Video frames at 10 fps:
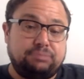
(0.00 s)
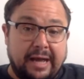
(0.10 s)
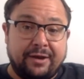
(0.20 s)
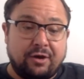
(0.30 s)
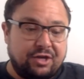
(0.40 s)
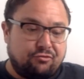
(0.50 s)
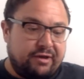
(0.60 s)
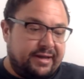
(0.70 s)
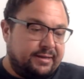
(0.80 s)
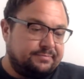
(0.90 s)
And I'd
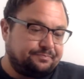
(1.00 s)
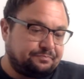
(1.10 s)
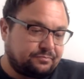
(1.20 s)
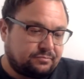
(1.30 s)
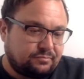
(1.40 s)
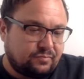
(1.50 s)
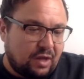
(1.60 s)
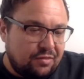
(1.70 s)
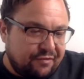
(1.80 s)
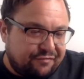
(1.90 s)
agree.
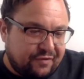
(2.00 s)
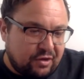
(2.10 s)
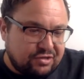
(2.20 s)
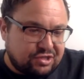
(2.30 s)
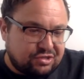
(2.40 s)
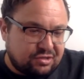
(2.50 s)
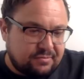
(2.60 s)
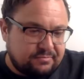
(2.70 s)
The first.